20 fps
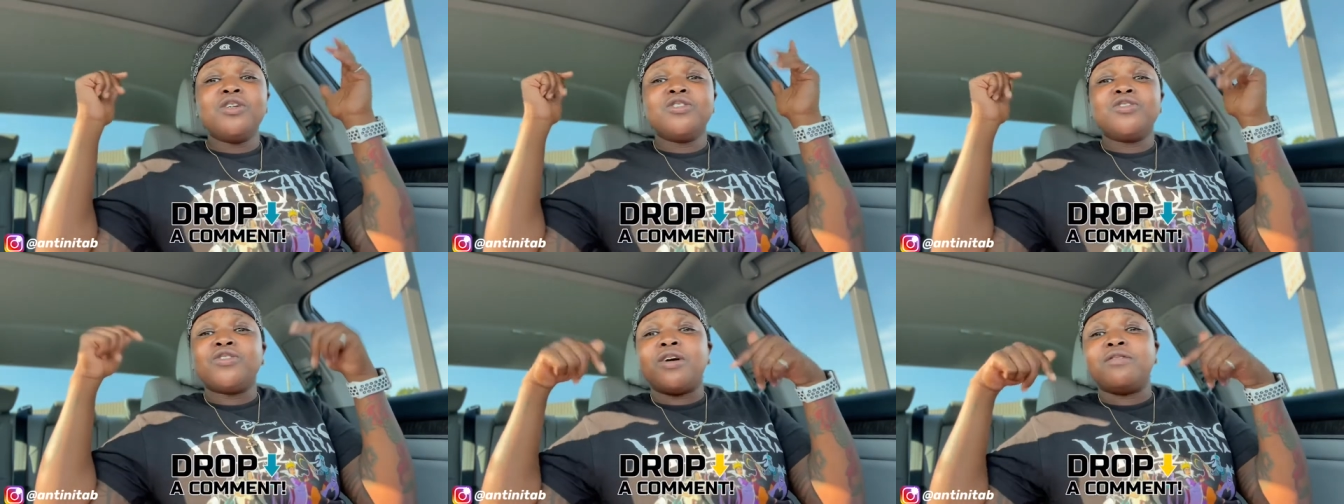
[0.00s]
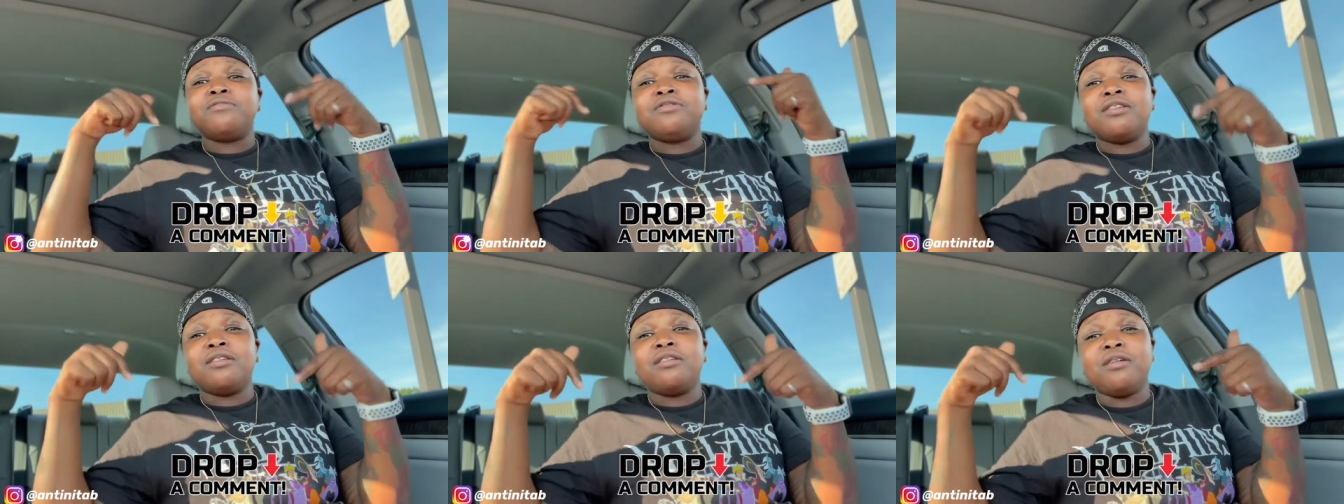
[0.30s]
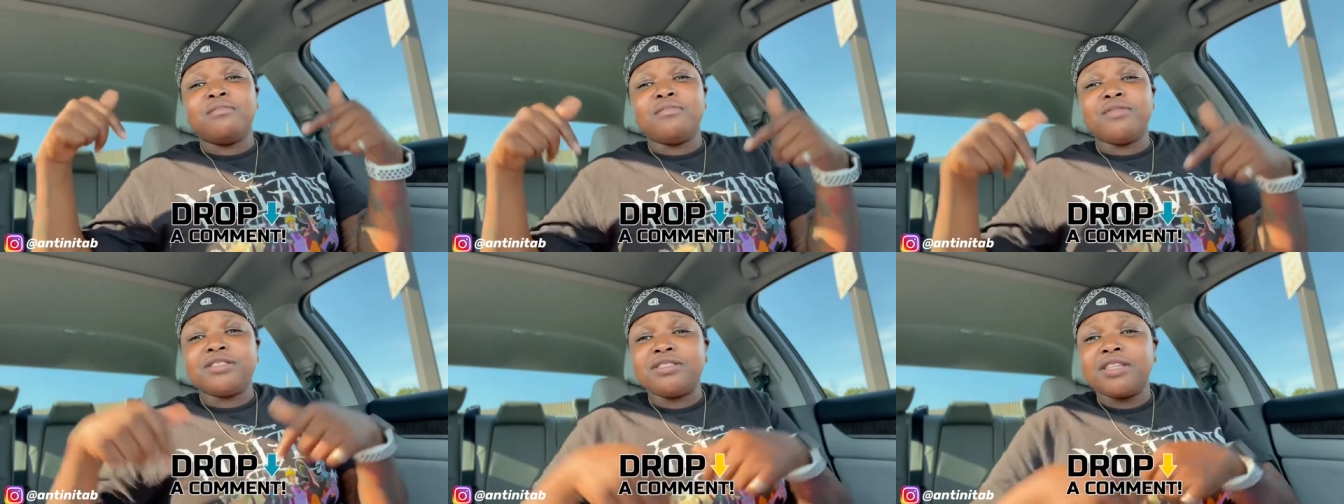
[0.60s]
drop some
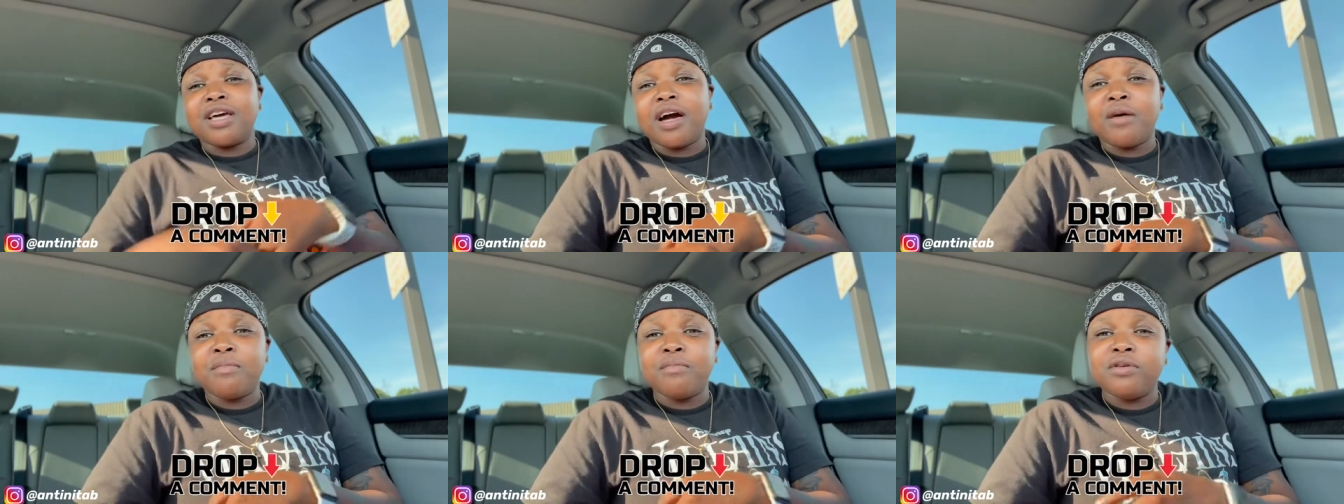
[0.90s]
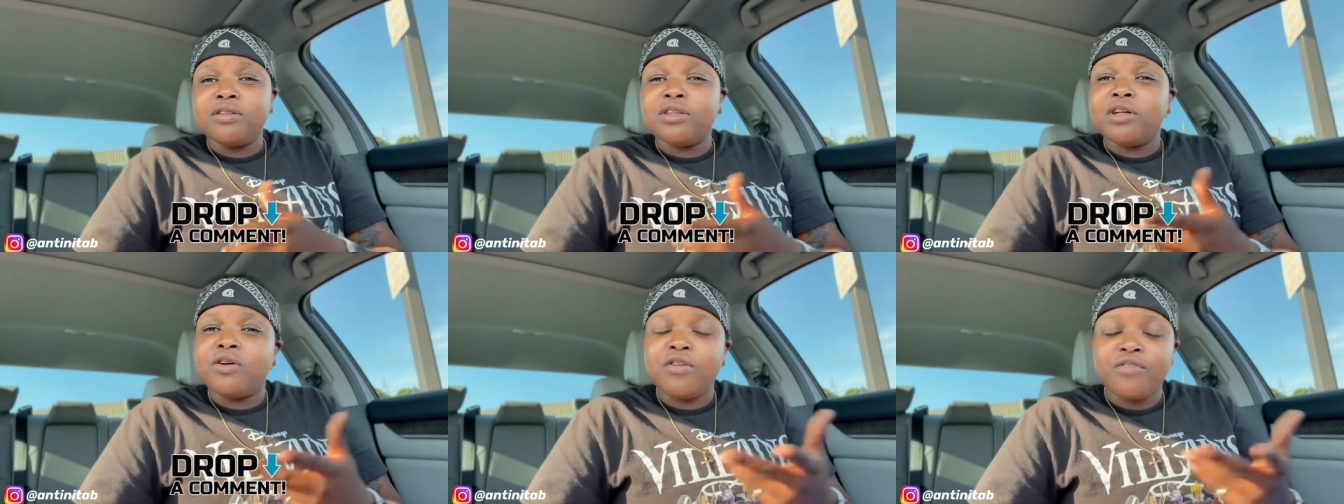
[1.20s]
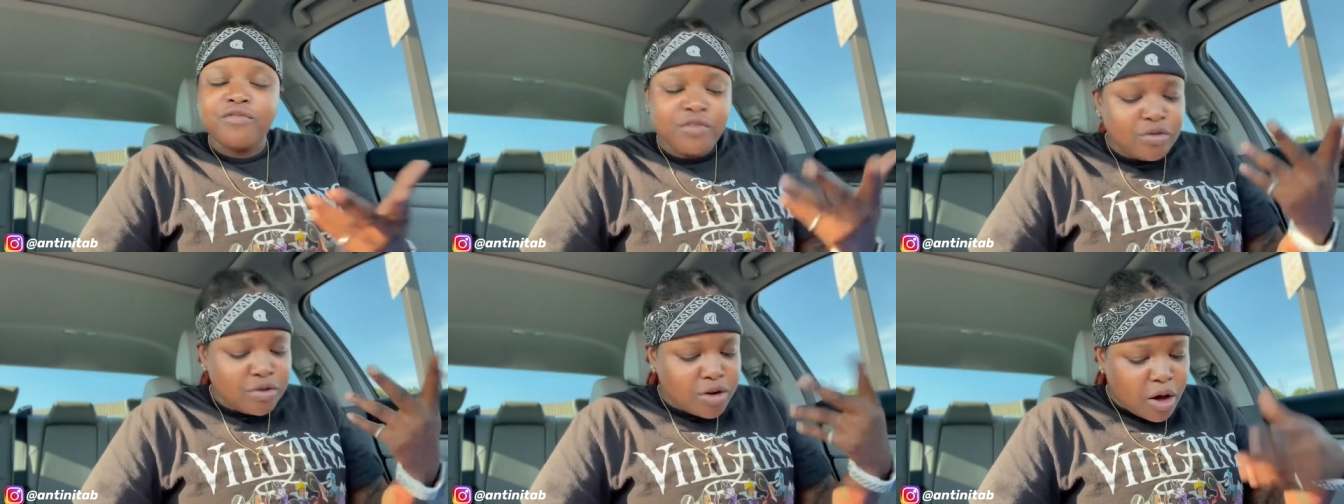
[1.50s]
comments down below
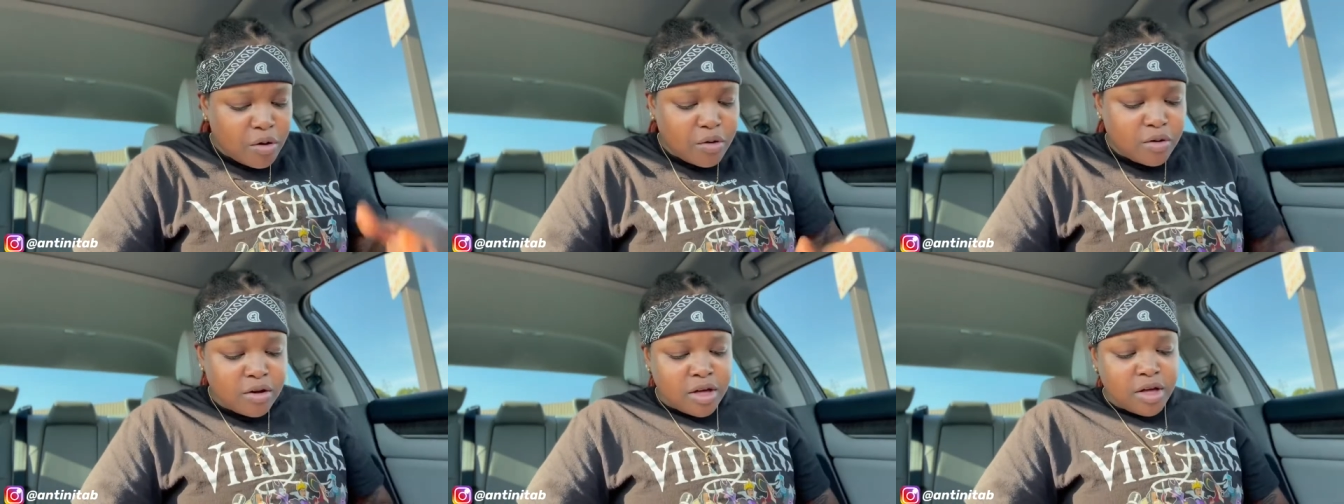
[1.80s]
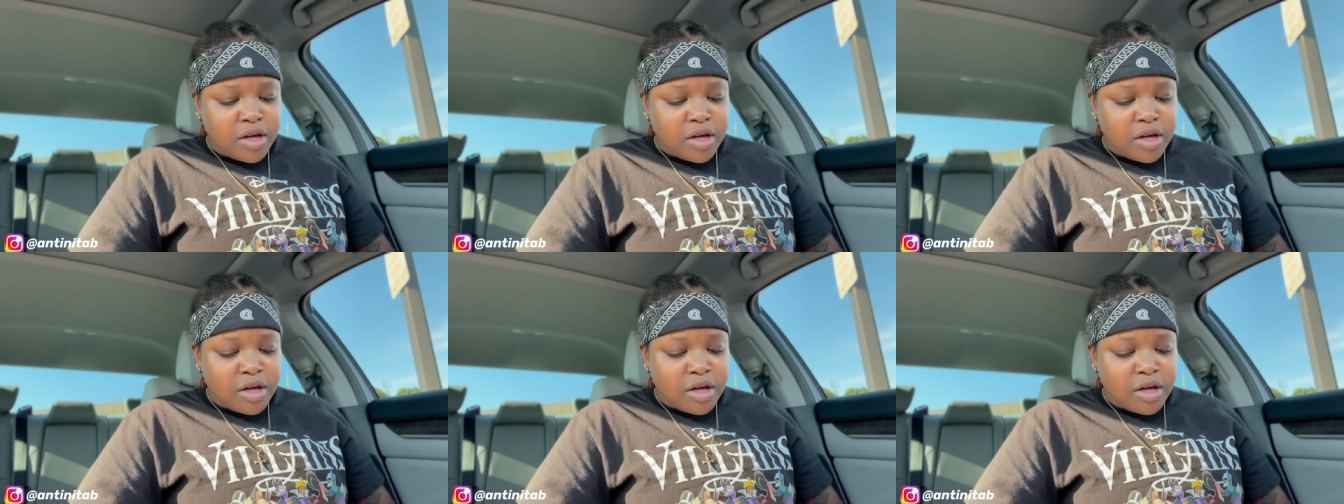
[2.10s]
if you know